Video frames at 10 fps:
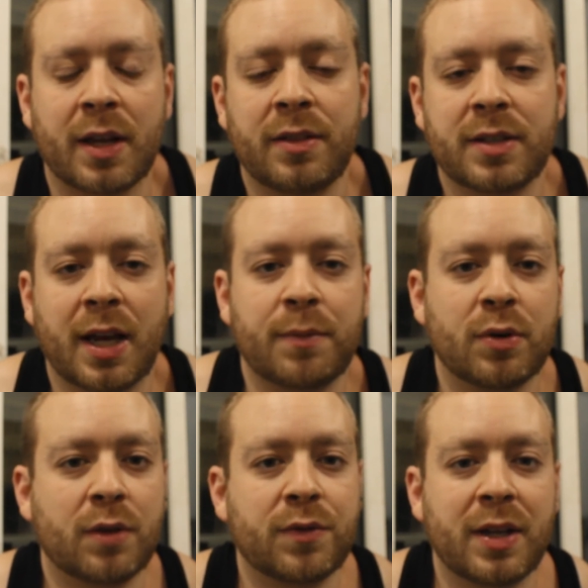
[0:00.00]
in
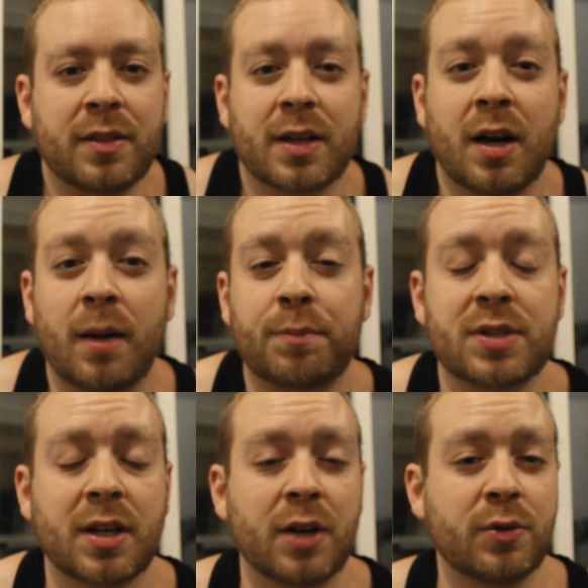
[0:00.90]
the Cup.
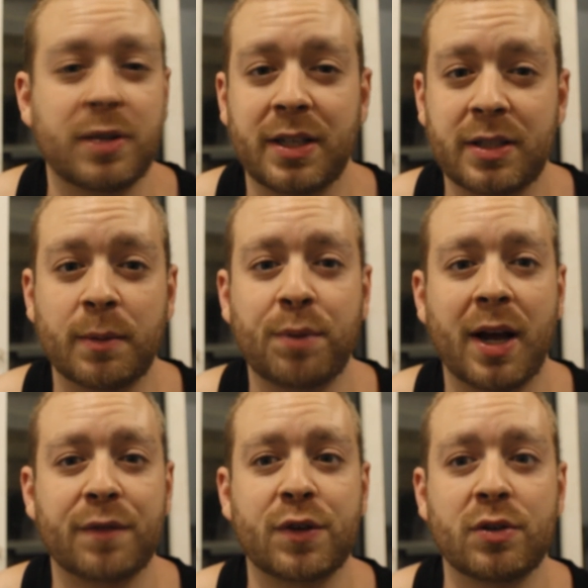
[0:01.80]
So he did
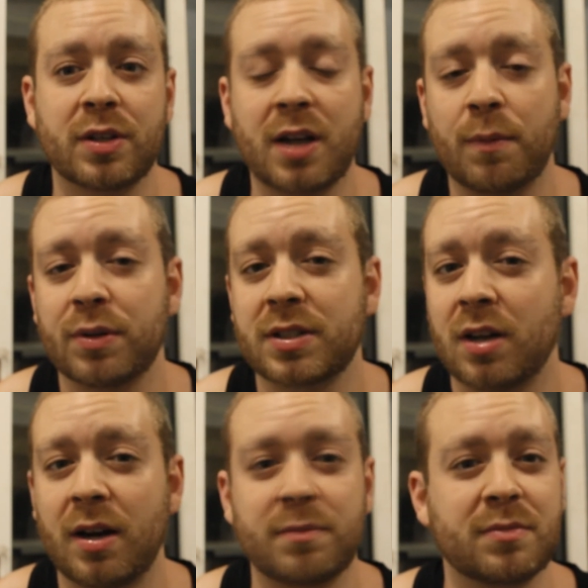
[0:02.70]
play a couple of
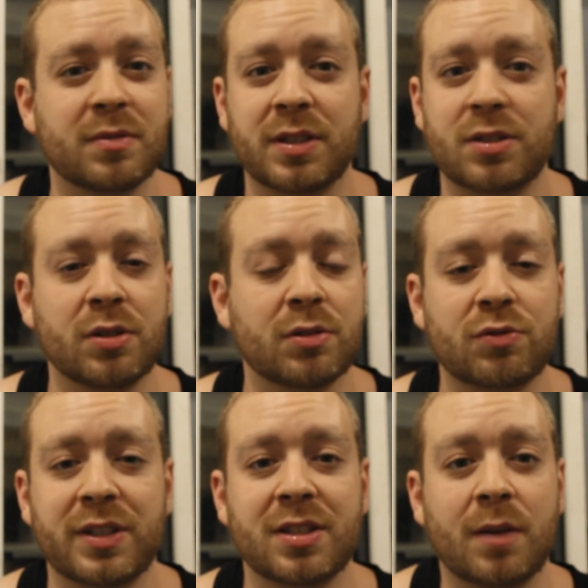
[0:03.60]
times, was it two or
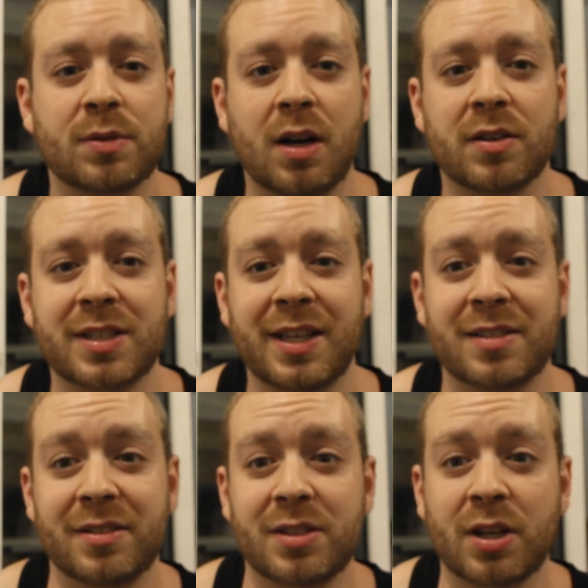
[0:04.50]
three times last
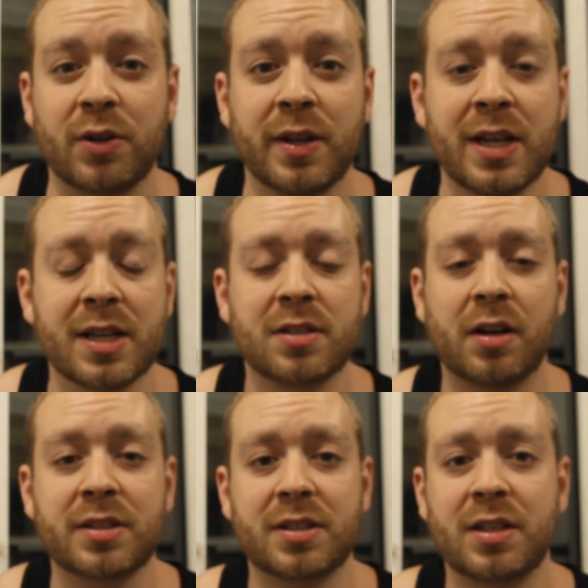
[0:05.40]
season? So it's
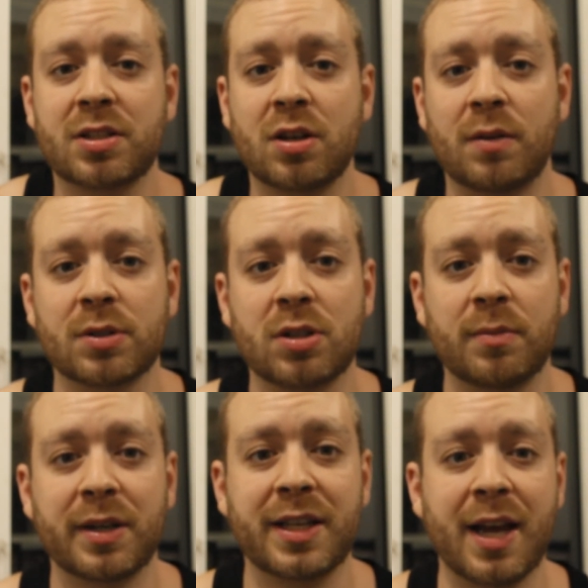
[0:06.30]
nice to see Scott
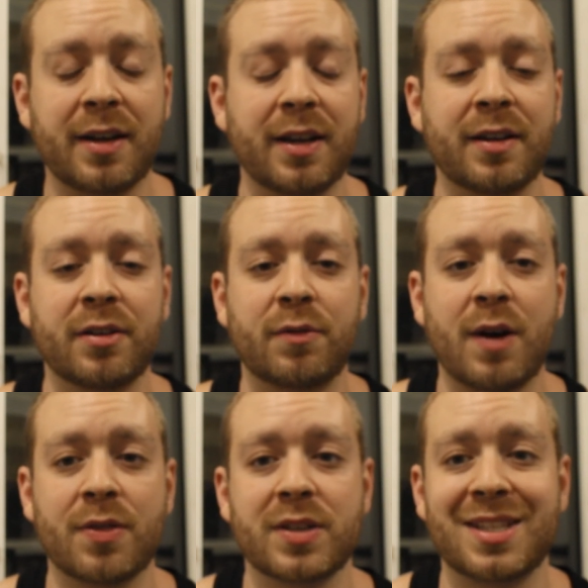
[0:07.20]
McTominay getting in and
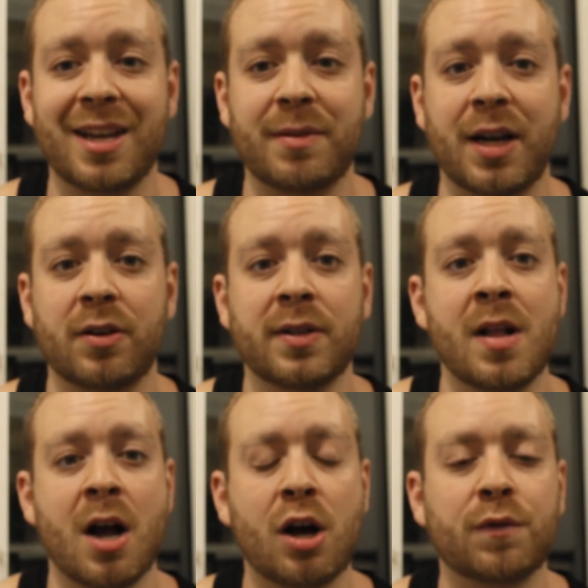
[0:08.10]
around the team now.
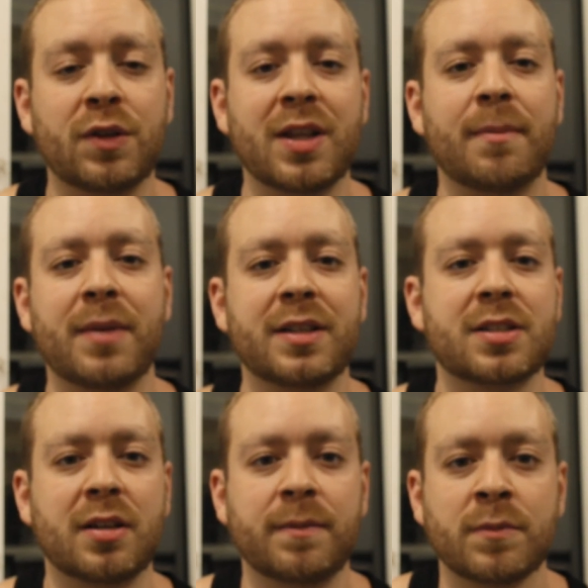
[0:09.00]
Hopefully that means
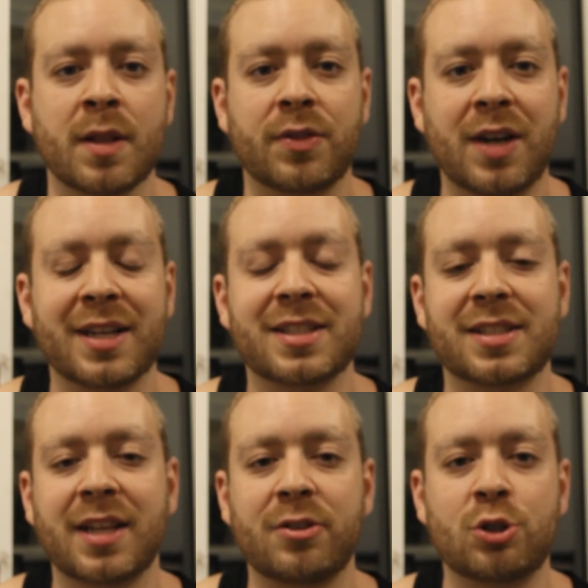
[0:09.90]
that the latter
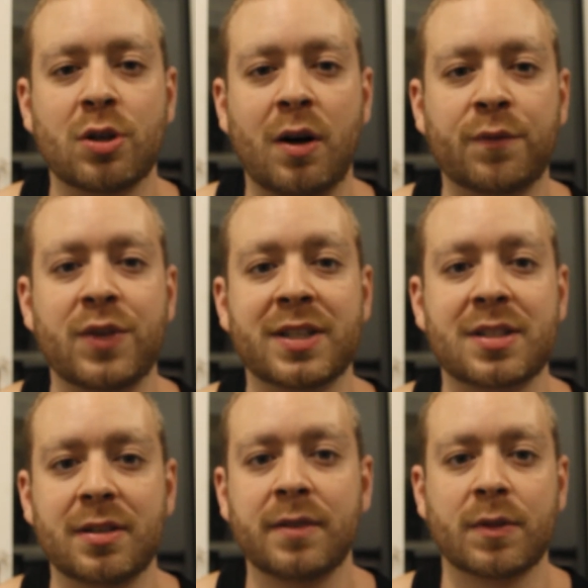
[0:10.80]
stage of
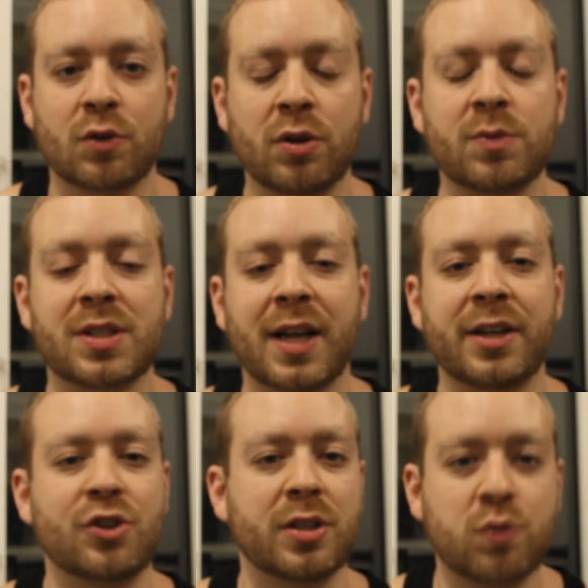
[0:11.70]
this group
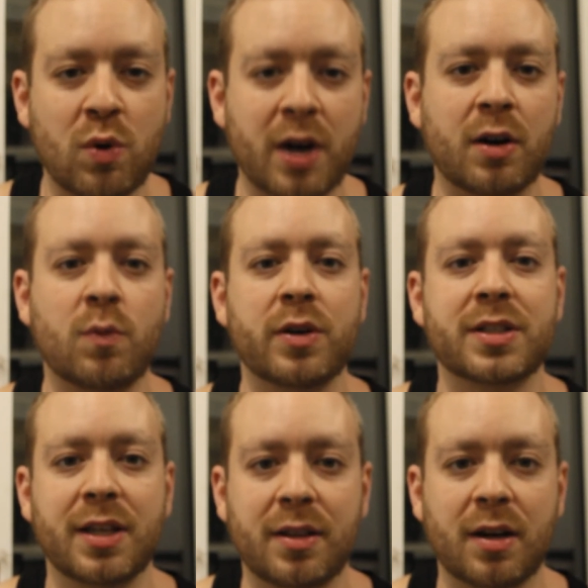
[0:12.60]
stage is where I want
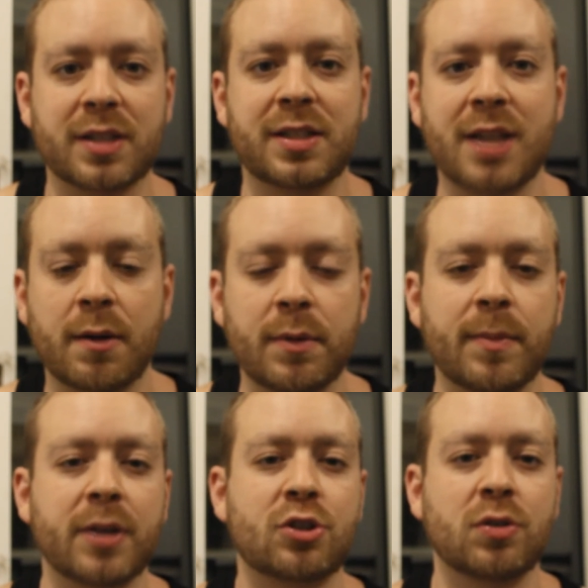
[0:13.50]
to see the likes of Demi
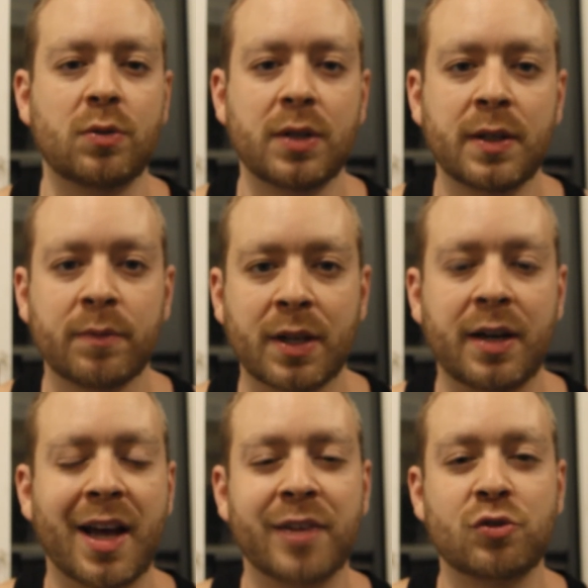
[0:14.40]
Mitchell
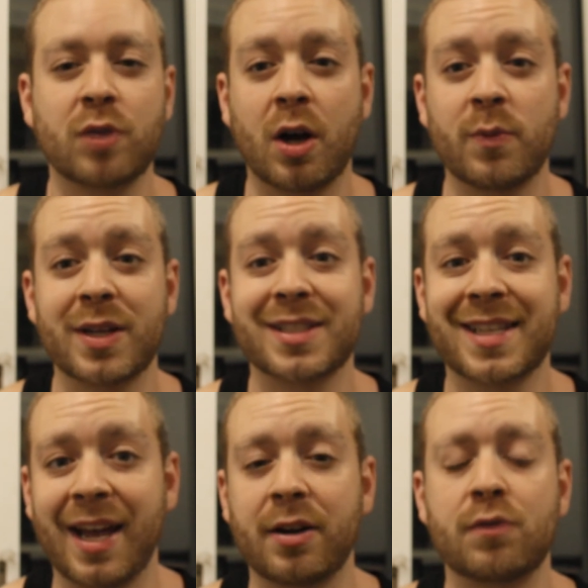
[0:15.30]
and Angel Gomez
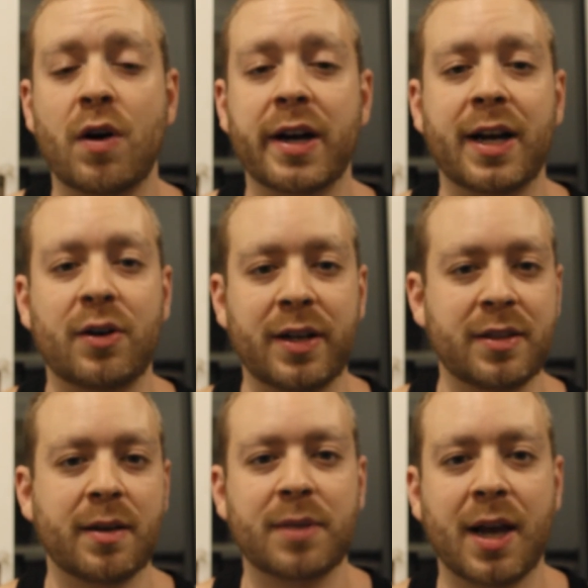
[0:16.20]
getting a run out in
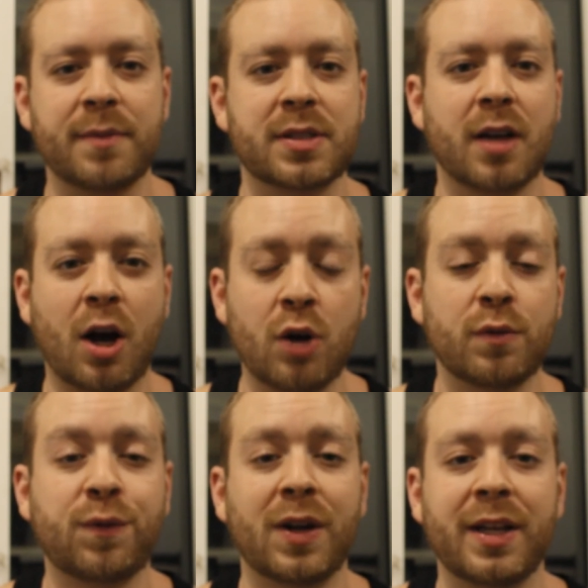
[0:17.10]
them games,
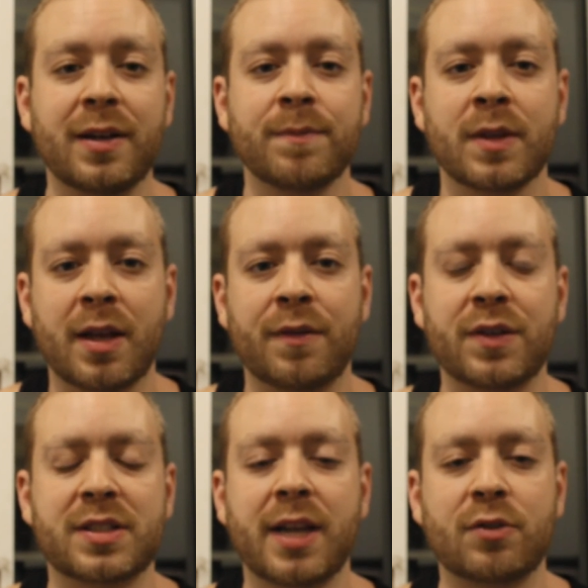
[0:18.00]
hopefully, if
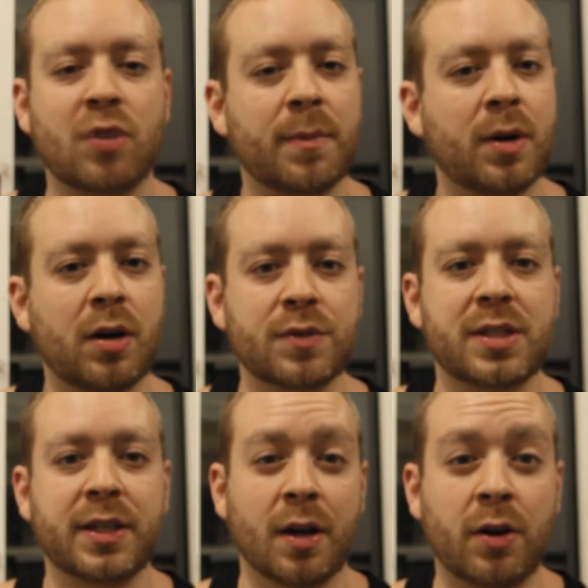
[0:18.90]
it's dead rubber.
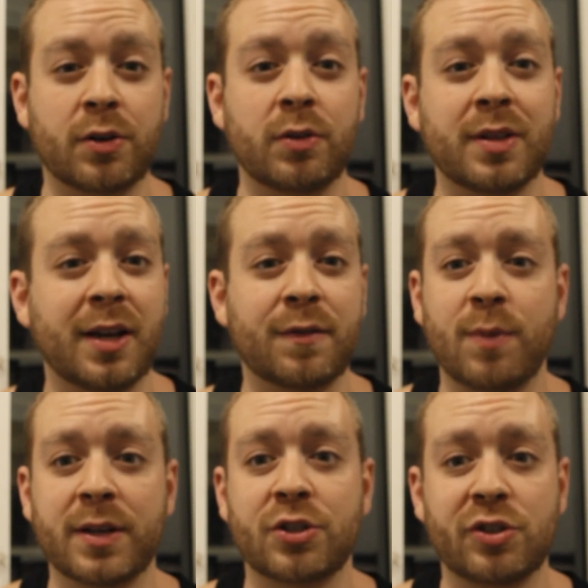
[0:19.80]
Obviously you can't do that if
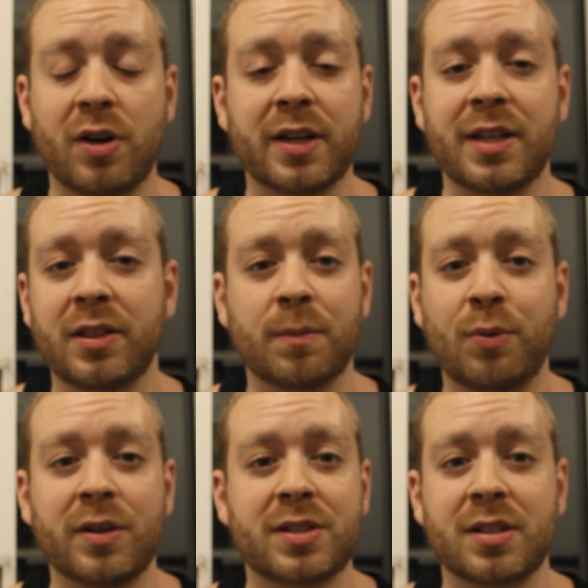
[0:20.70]
Manchester United need the
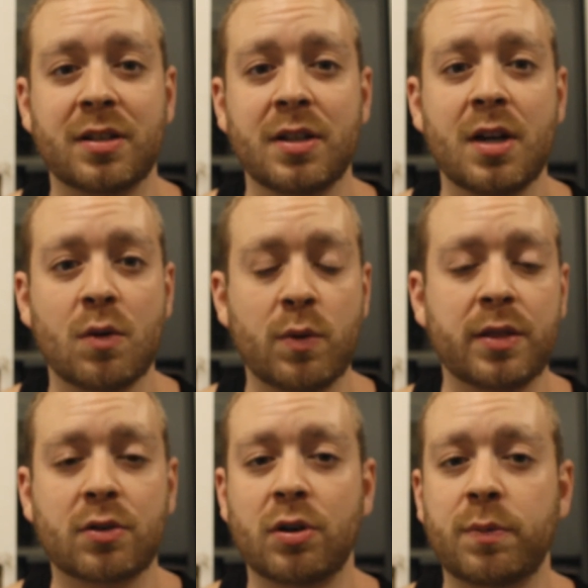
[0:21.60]
points to
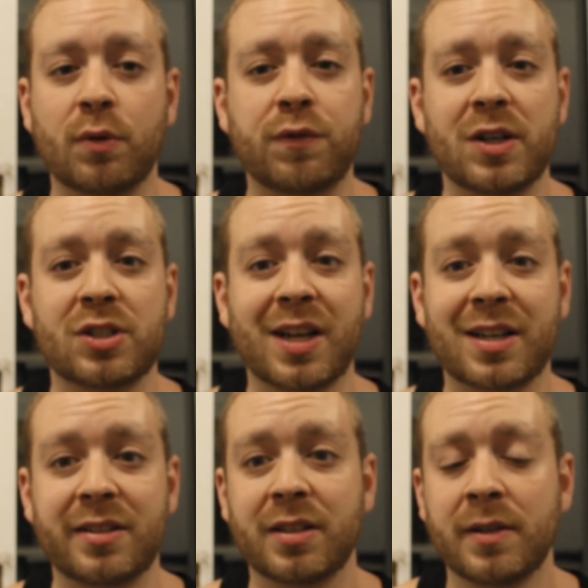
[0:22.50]
win the group or finish
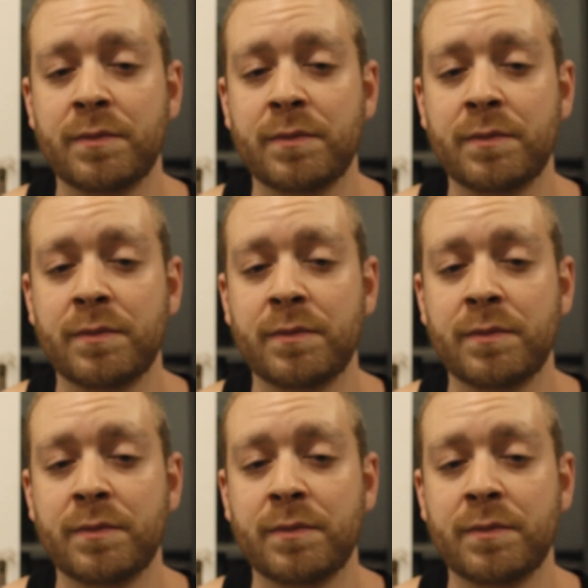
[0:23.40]
second,